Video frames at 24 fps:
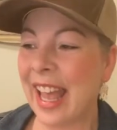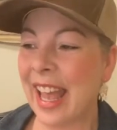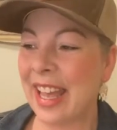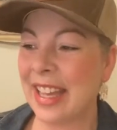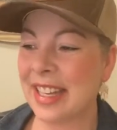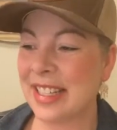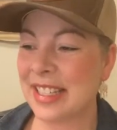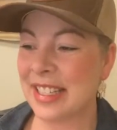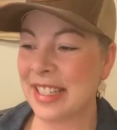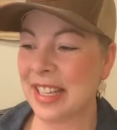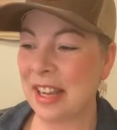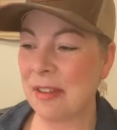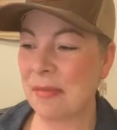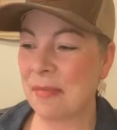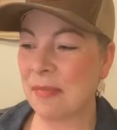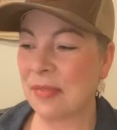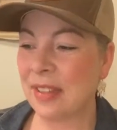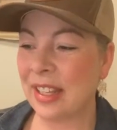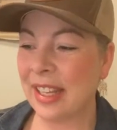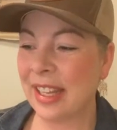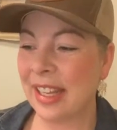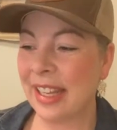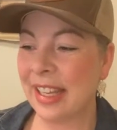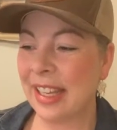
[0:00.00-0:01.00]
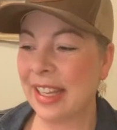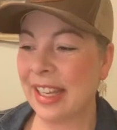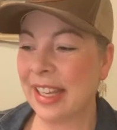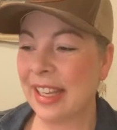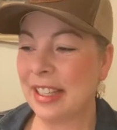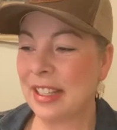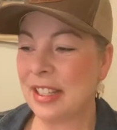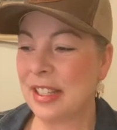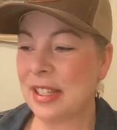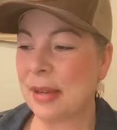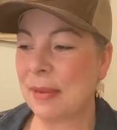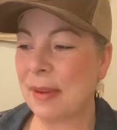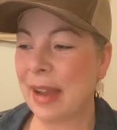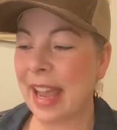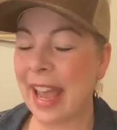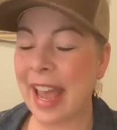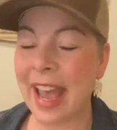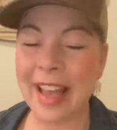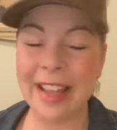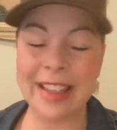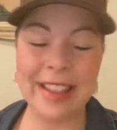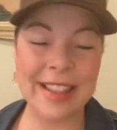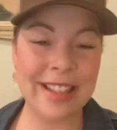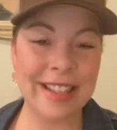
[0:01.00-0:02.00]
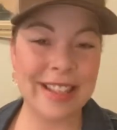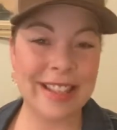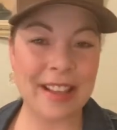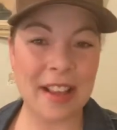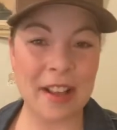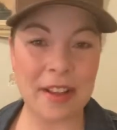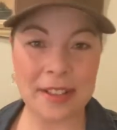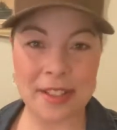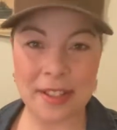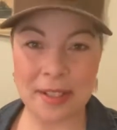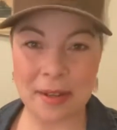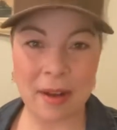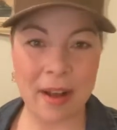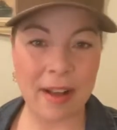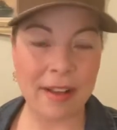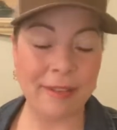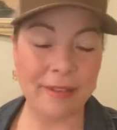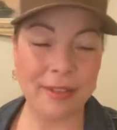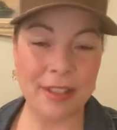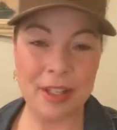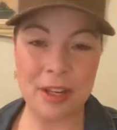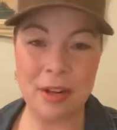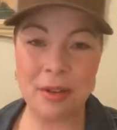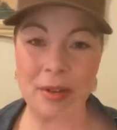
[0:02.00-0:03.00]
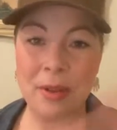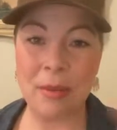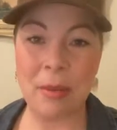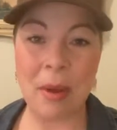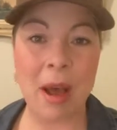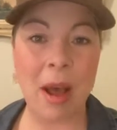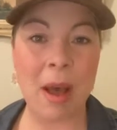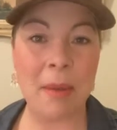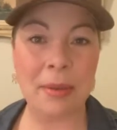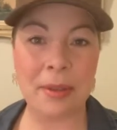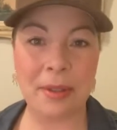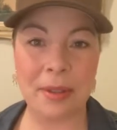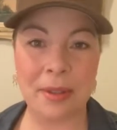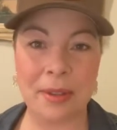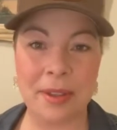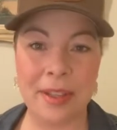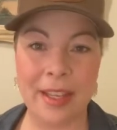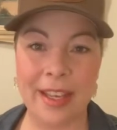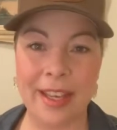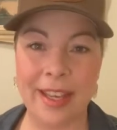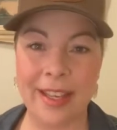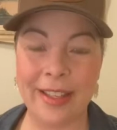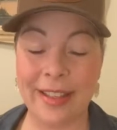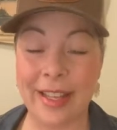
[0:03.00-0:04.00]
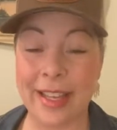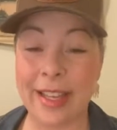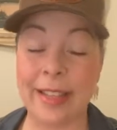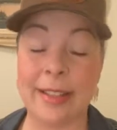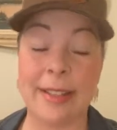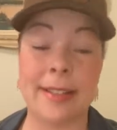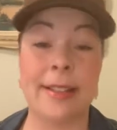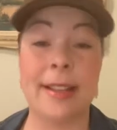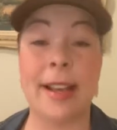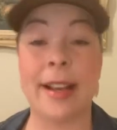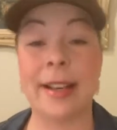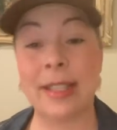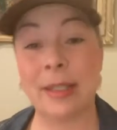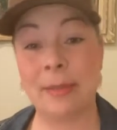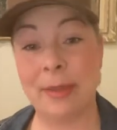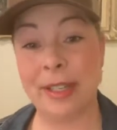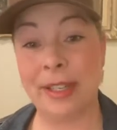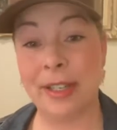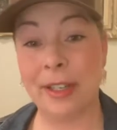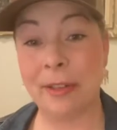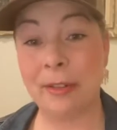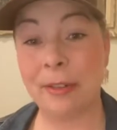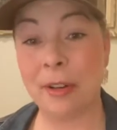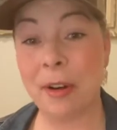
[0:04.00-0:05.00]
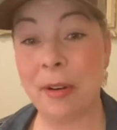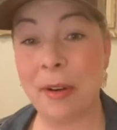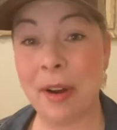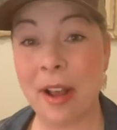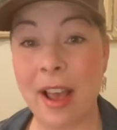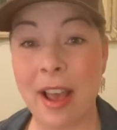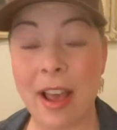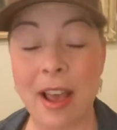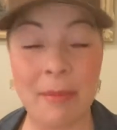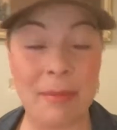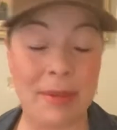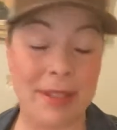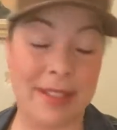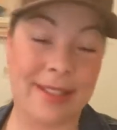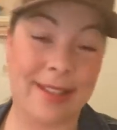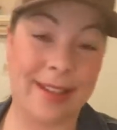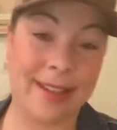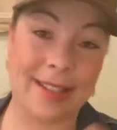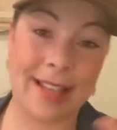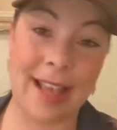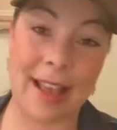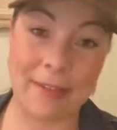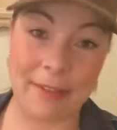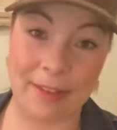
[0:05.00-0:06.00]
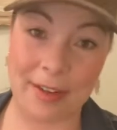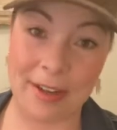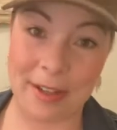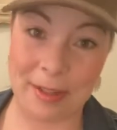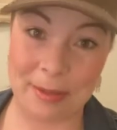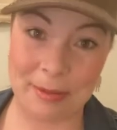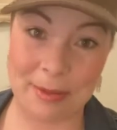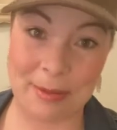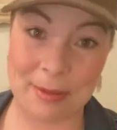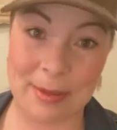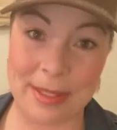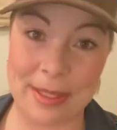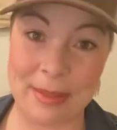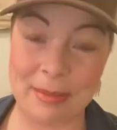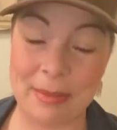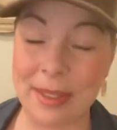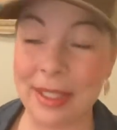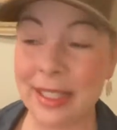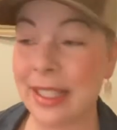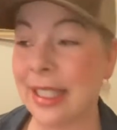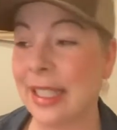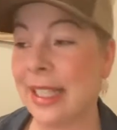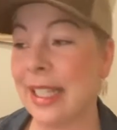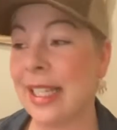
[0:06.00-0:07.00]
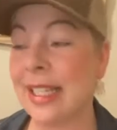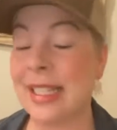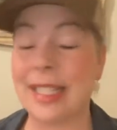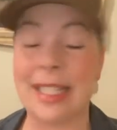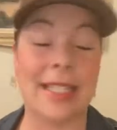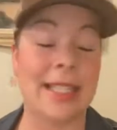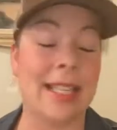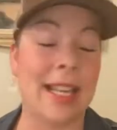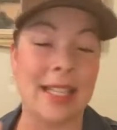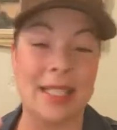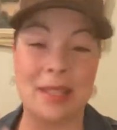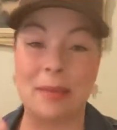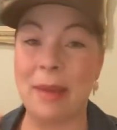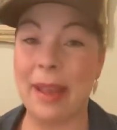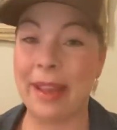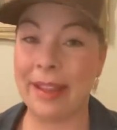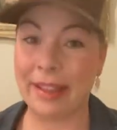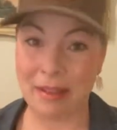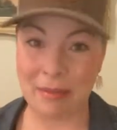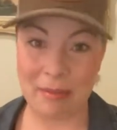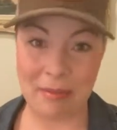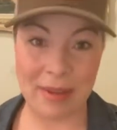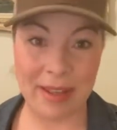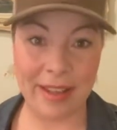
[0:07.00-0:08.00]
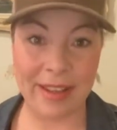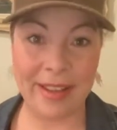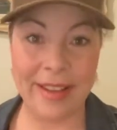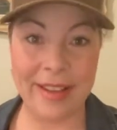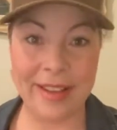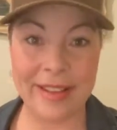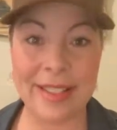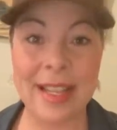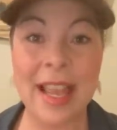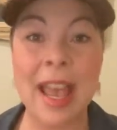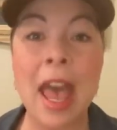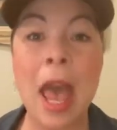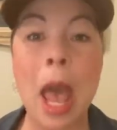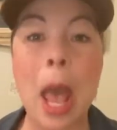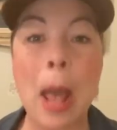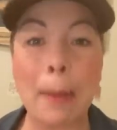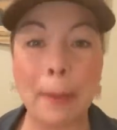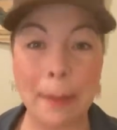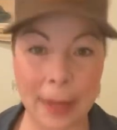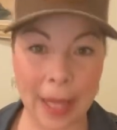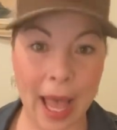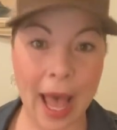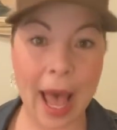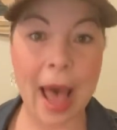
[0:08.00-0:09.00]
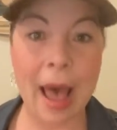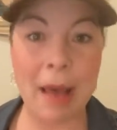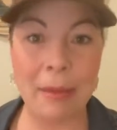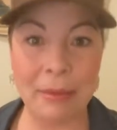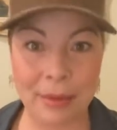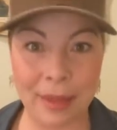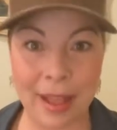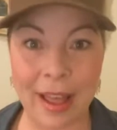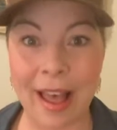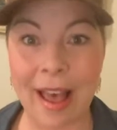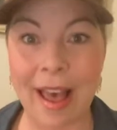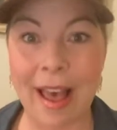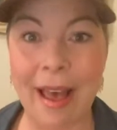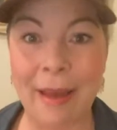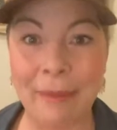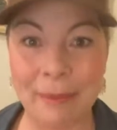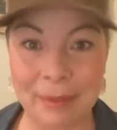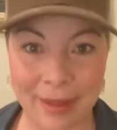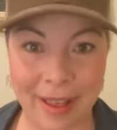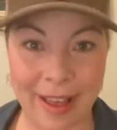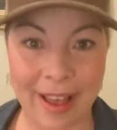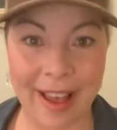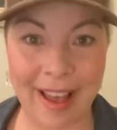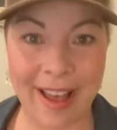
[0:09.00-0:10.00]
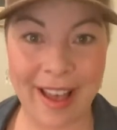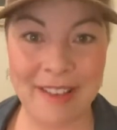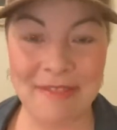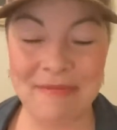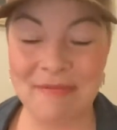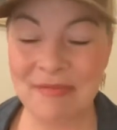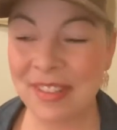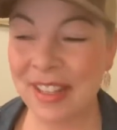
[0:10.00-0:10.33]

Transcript: and um, so I had this also, all, uh, you know, the popular thing like it sucks being a grown up, it sucks having all the responsibilities, it sucks paying the bills, blah, blah, blah.